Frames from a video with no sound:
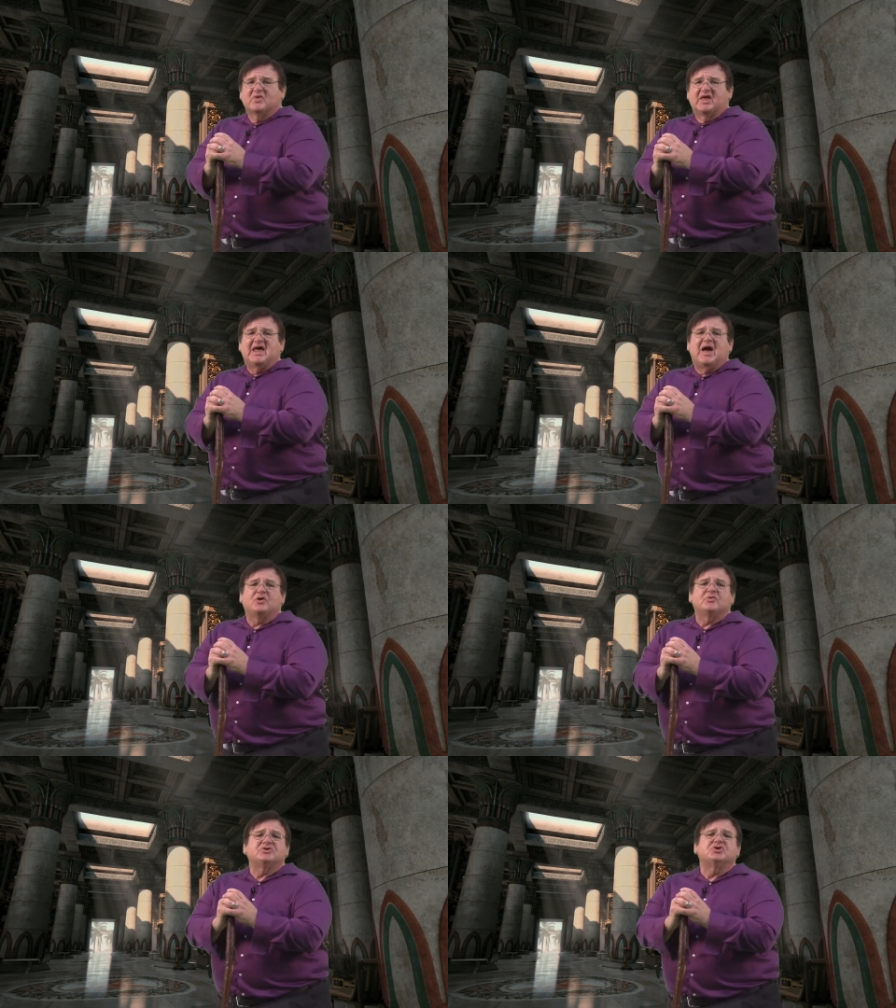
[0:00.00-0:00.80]
and how
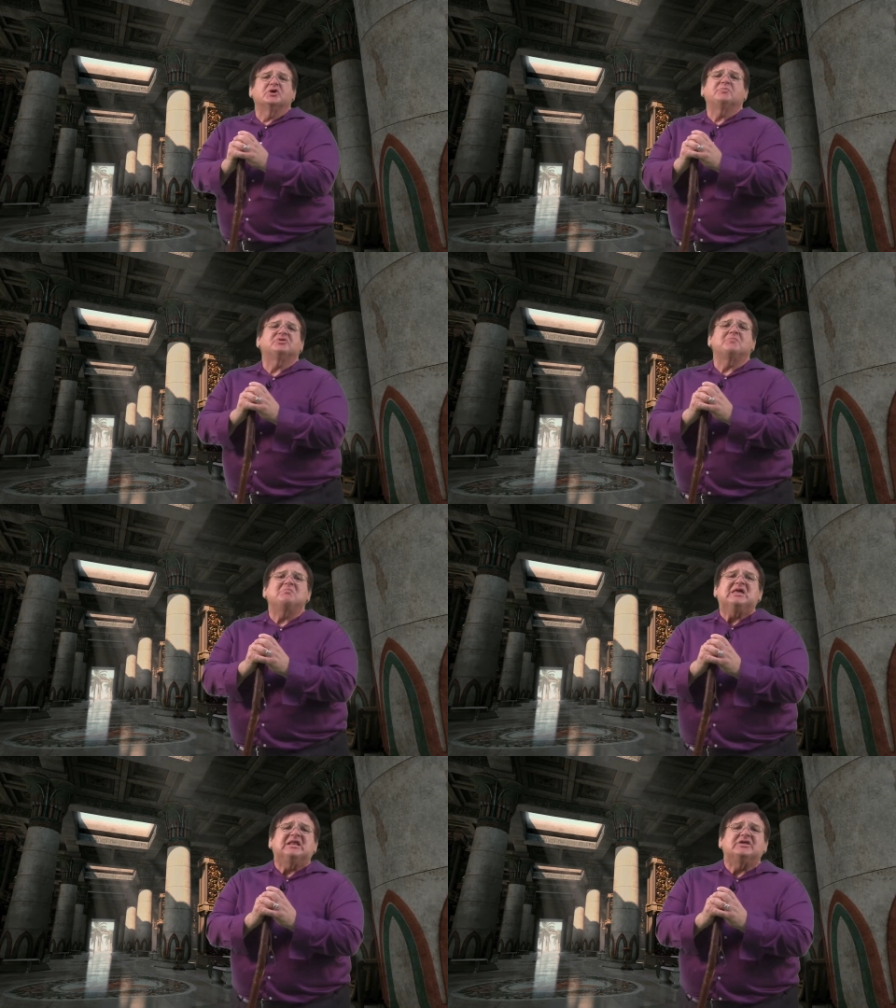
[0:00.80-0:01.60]
you interpret the
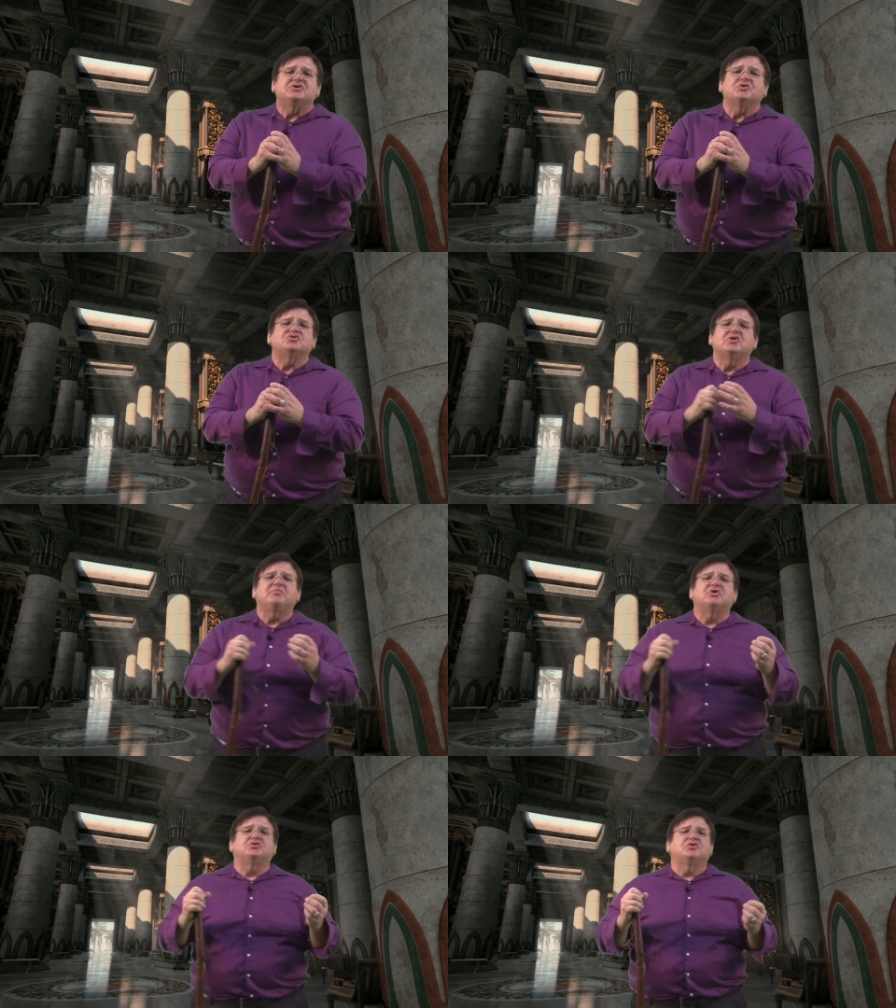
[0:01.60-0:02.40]
meanings you
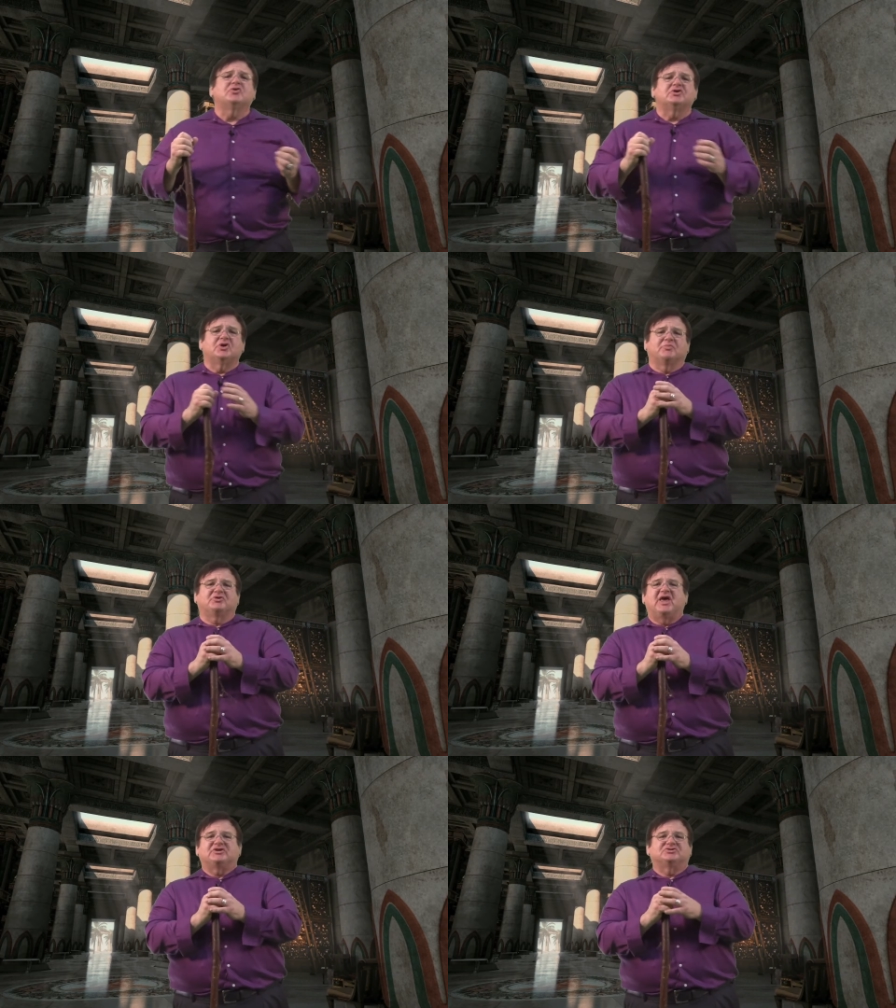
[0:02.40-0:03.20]
attribute to your
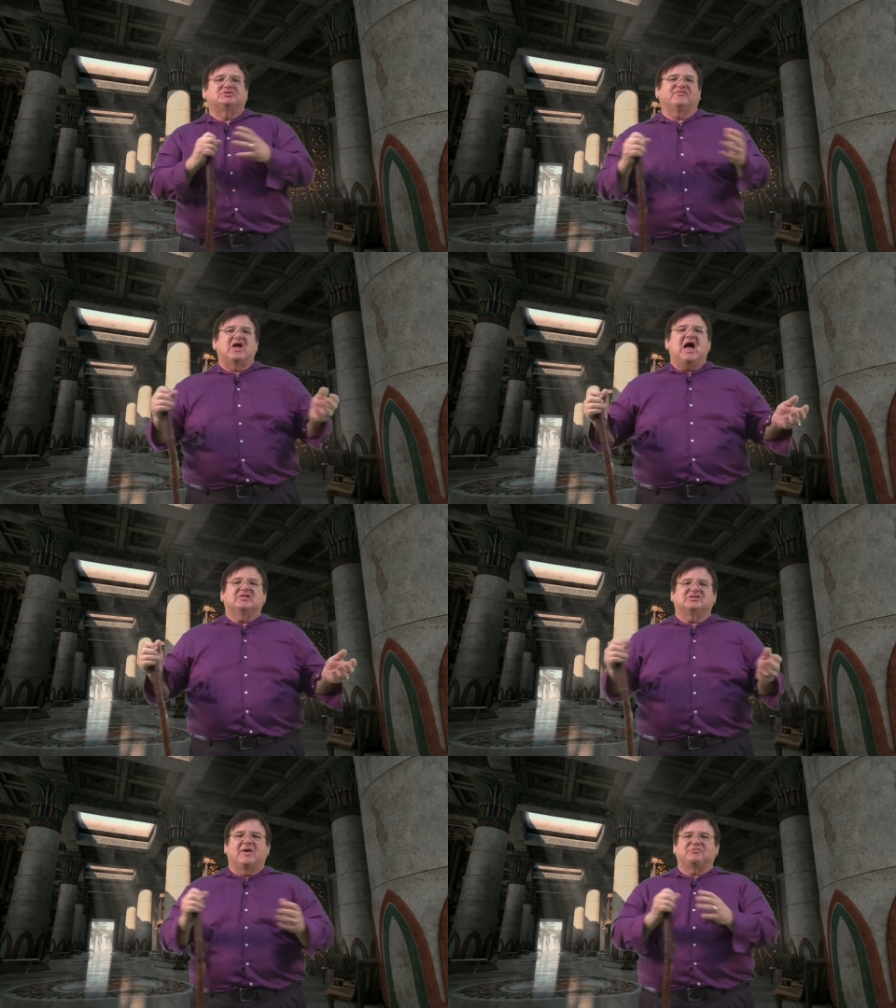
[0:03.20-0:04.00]
interpretations of
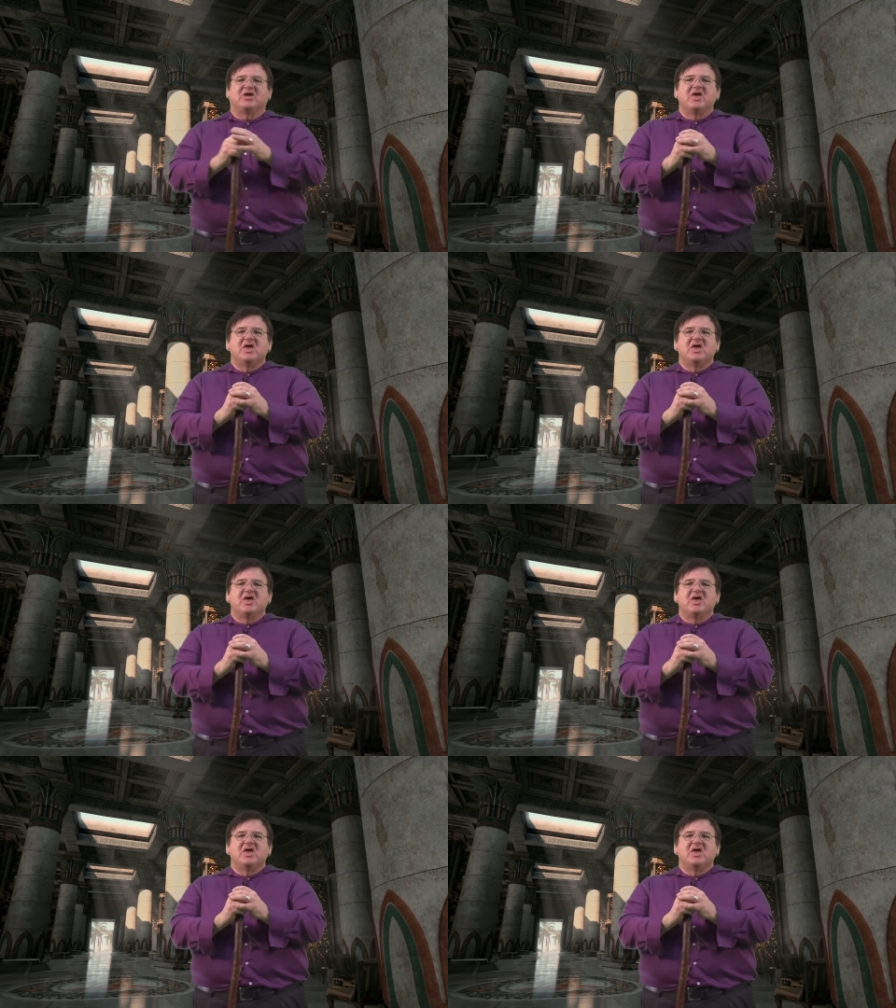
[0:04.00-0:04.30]
concepts